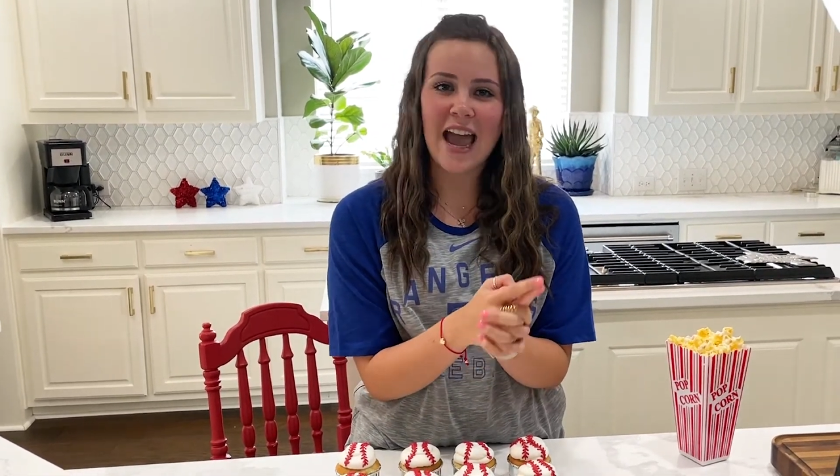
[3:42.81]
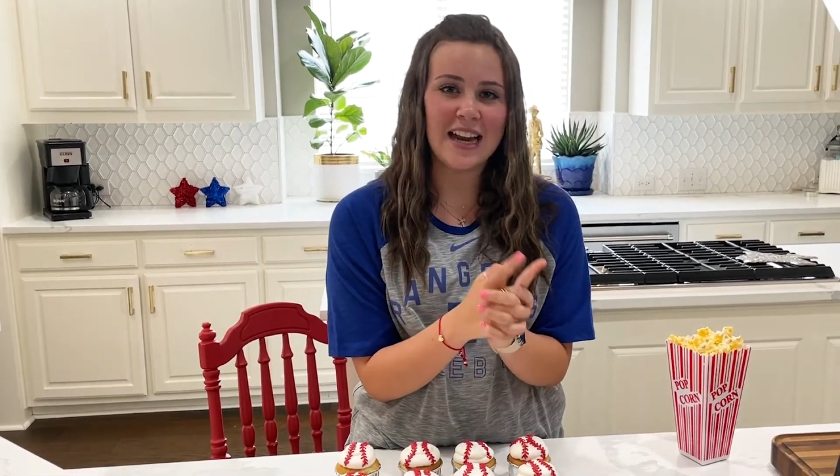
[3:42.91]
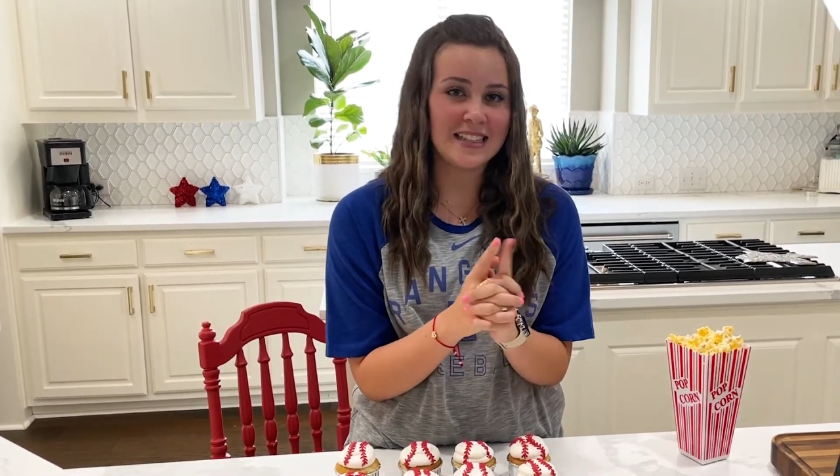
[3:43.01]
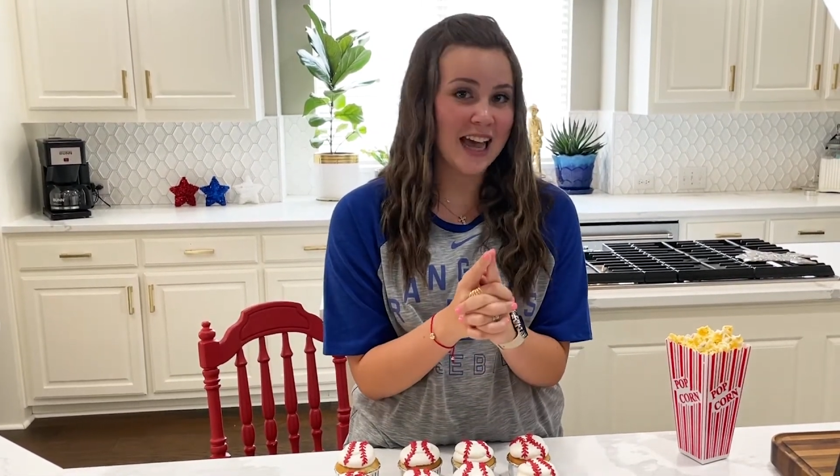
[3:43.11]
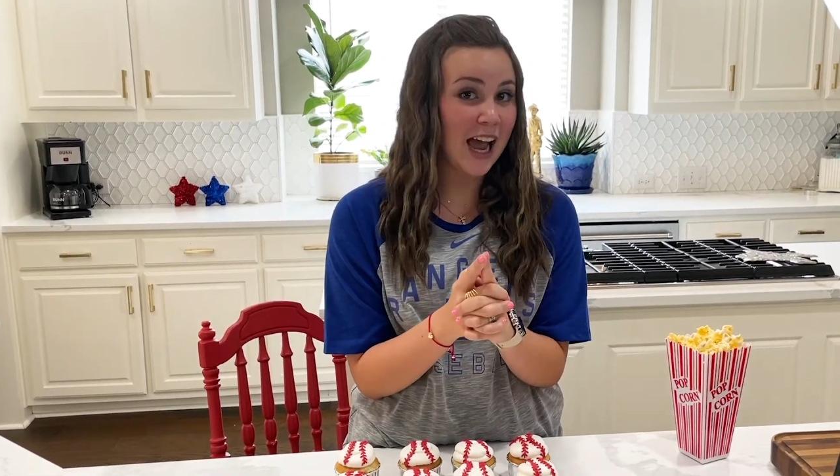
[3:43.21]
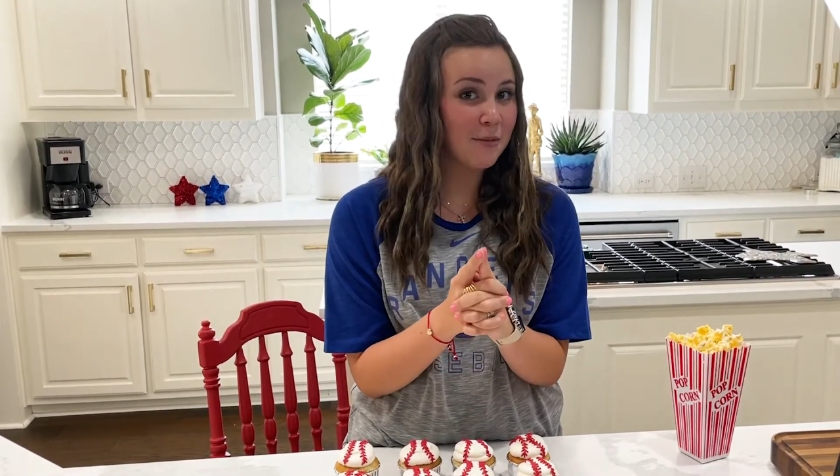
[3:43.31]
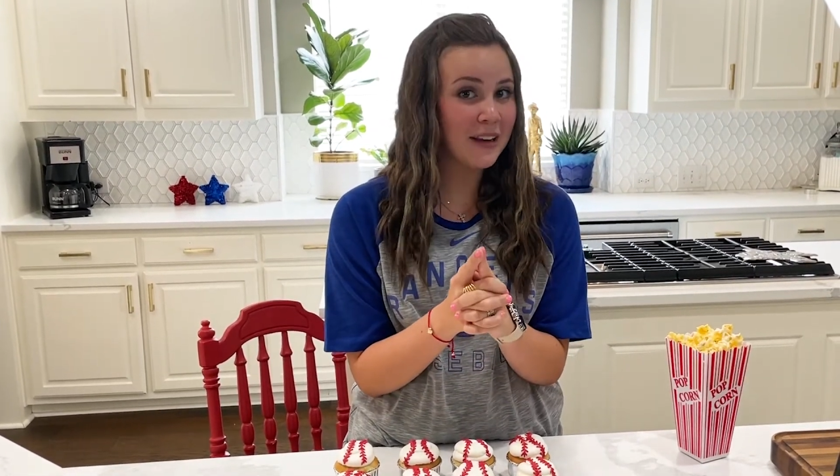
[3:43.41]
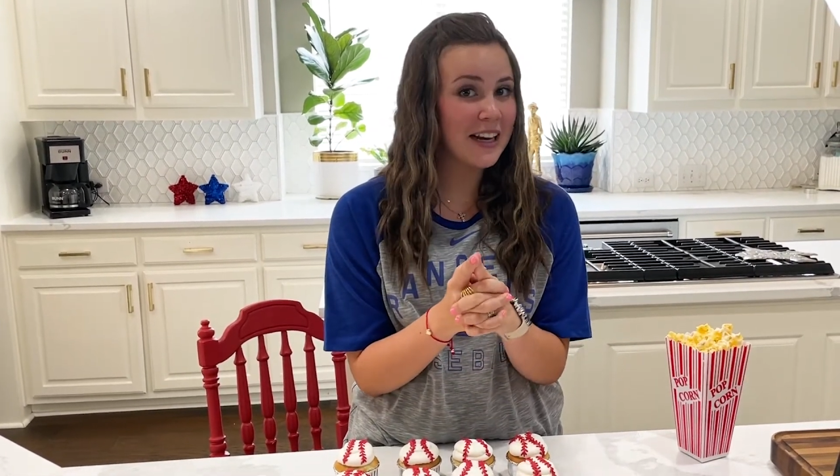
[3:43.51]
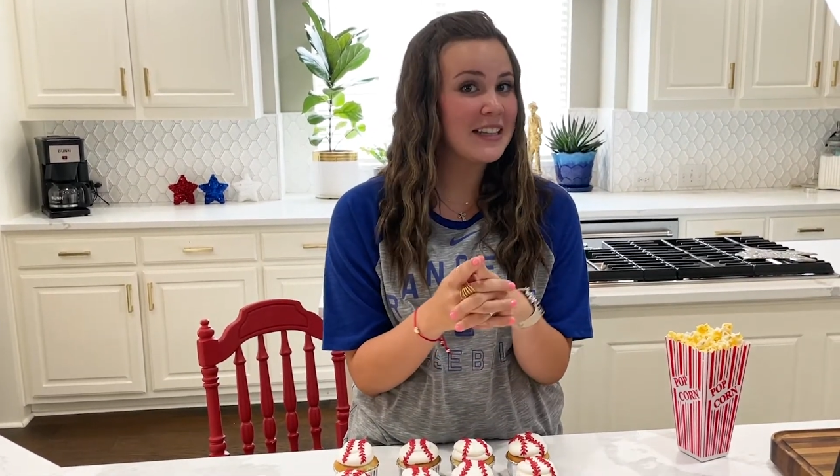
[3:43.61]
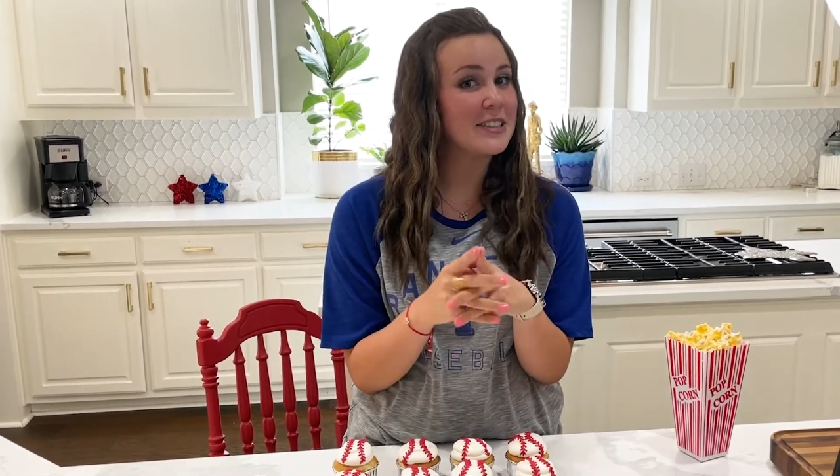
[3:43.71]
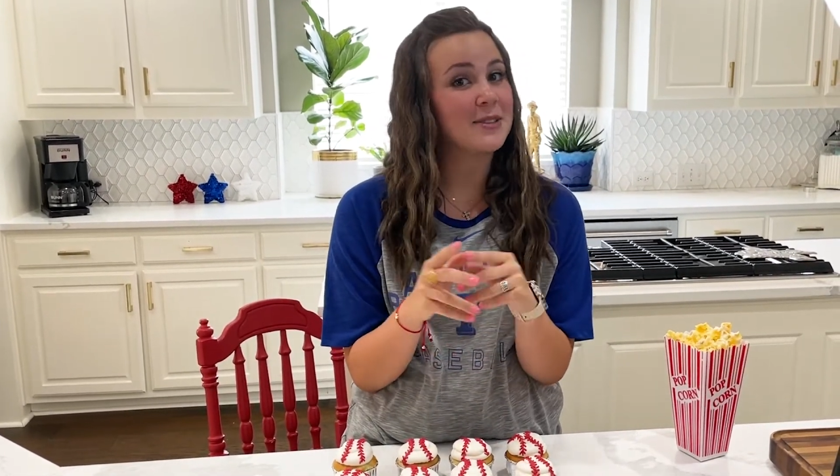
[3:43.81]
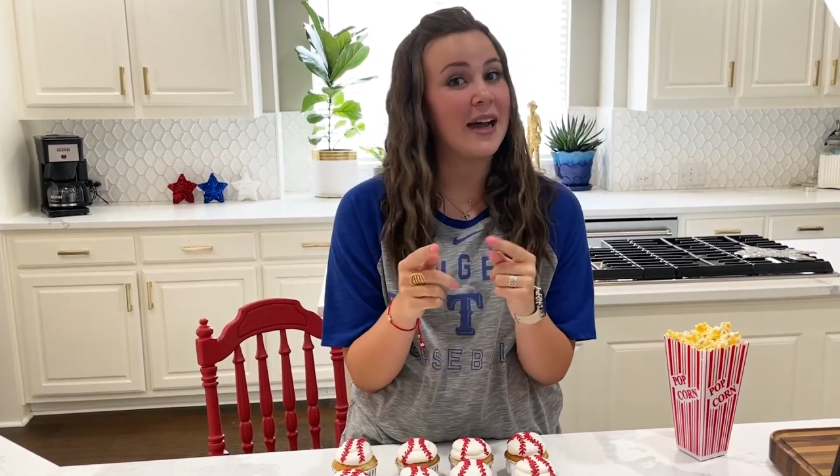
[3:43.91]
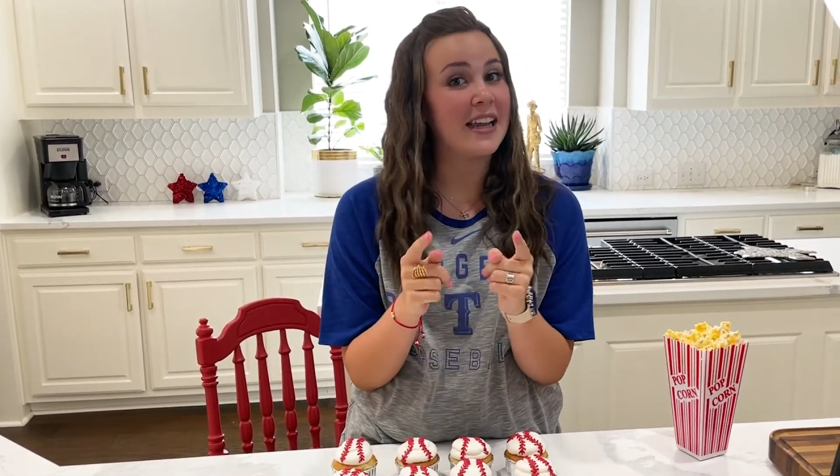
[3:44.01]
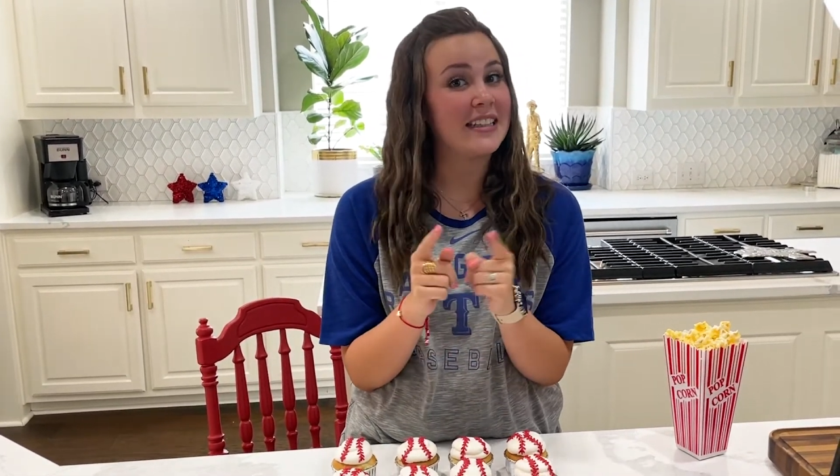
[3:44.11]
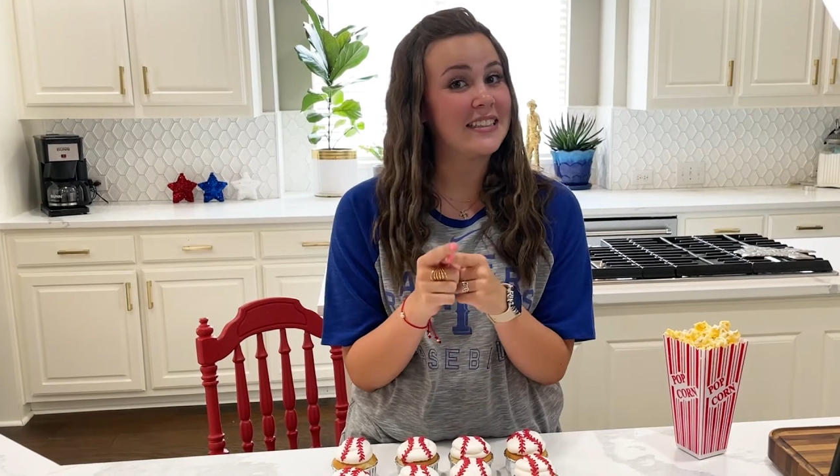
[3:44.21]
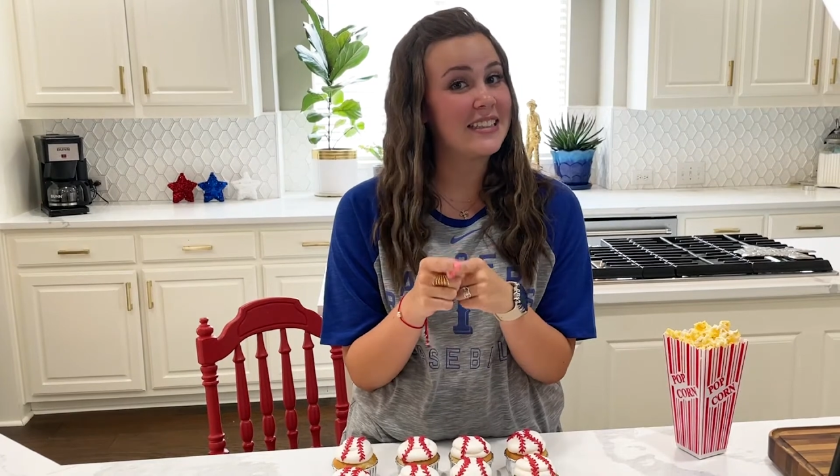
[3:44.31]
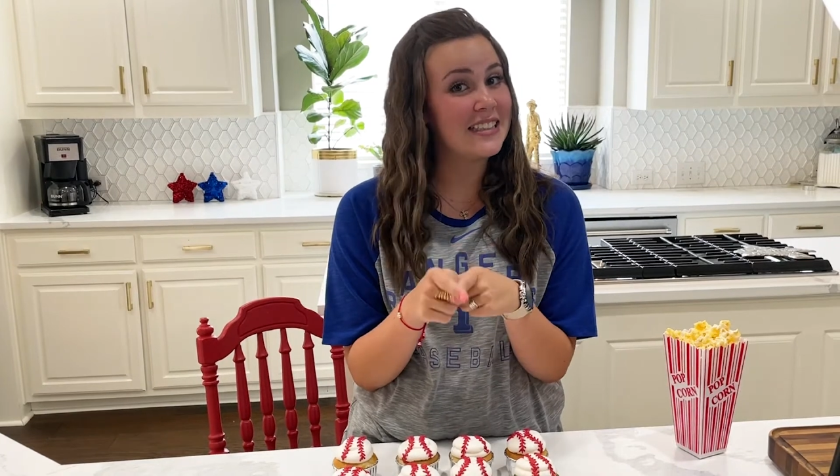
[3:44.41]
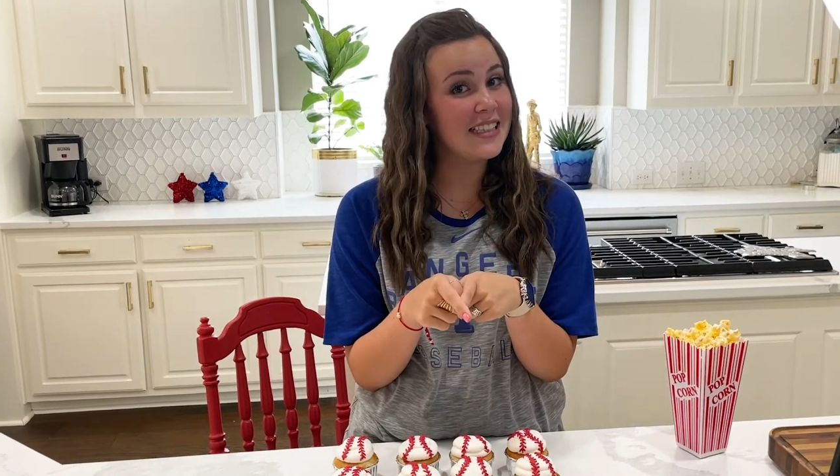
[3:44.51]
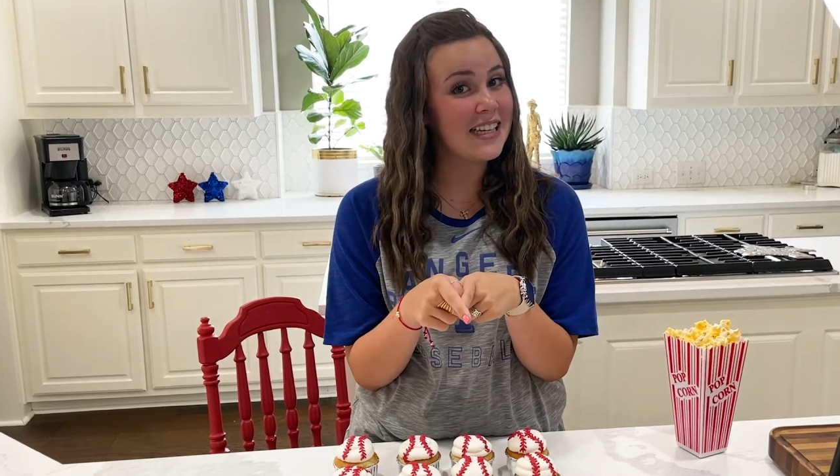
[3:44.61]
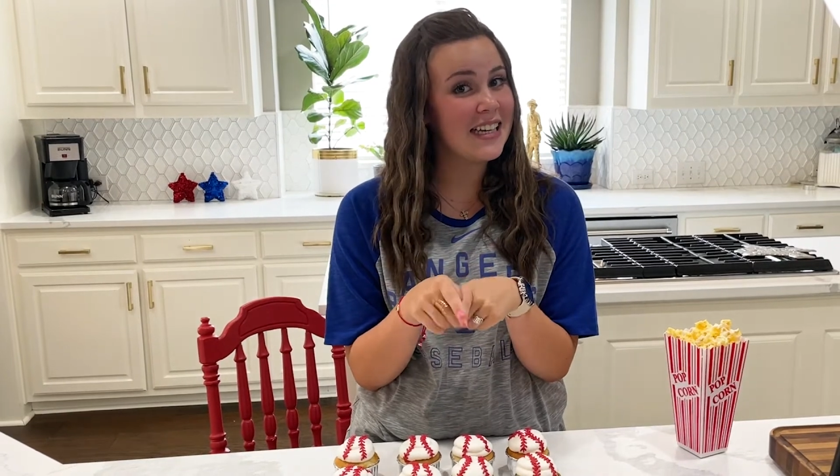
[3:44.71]
and tag me in it so I can
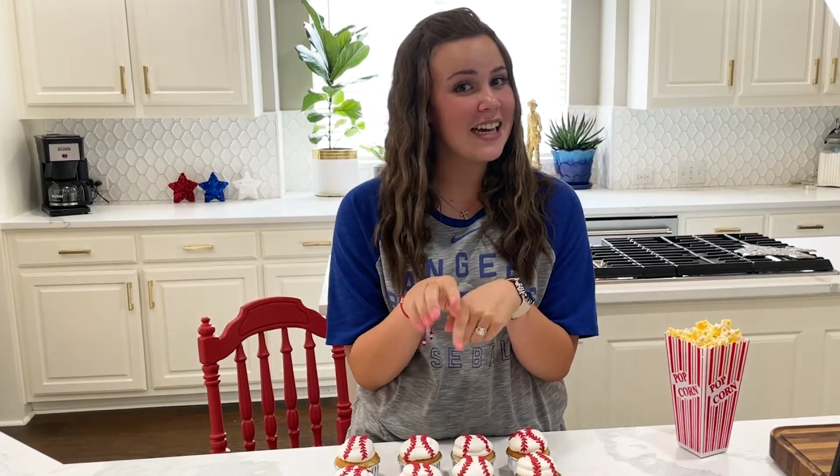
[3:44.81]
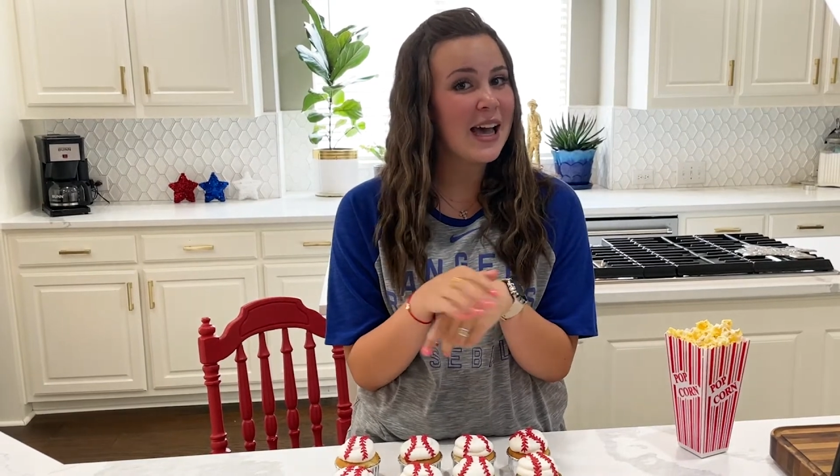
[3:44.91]
see.